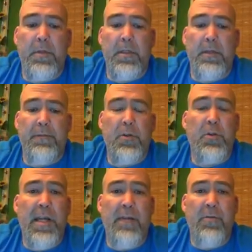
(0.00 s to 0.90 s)
If you do
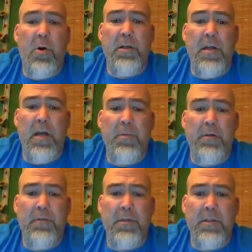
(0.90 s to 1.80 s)
not have a hard copy
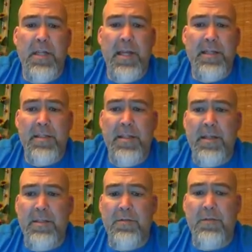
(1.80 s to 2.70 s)
of the text, that
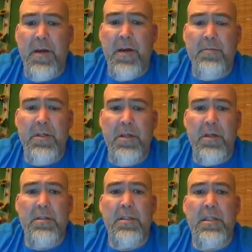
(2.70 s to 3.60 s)
is fine, because